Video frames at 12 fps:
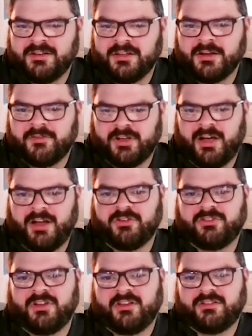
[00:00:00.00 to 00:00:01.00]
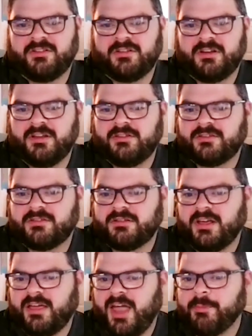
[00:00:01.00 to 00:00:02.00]
the idea of consciousness because
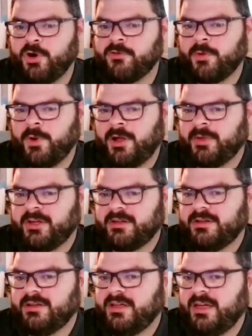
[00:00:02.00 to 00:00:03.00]
it can be overwhelming.